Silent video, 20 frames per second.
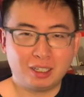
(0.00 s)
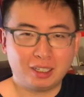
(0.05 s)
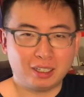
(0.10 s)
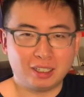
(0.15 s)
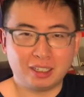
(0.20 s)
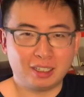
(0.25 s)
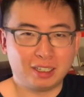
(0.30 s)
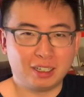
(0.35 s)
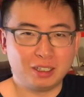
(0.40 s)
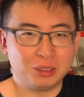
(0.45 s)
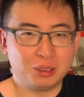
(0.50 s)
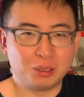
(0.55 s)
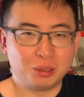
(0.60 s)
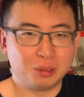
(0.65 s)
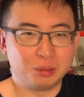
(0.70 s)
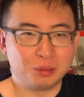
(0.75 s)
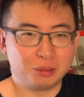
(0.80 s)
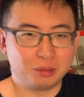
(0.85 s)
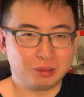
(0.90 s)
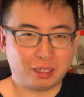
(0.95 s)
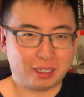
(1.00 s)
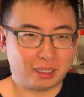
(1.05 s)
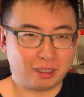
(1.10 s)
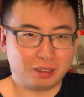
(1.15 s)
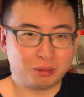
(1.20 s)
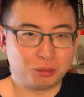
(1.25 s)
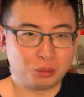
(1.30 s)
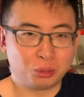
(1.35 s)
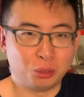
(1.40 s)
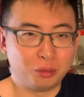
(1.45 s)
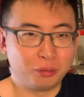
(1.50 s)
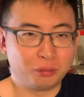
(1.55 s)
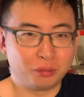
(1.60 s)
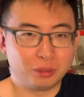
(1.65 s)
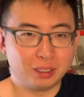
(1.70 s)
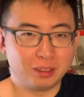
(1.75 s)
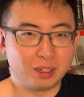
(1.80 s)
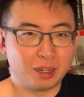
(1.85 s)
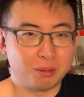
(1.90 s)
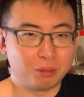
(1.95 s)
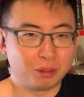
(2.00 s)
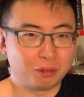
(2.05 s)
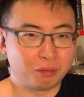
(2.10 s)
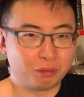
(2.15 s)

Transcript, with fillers: into like a toll-free number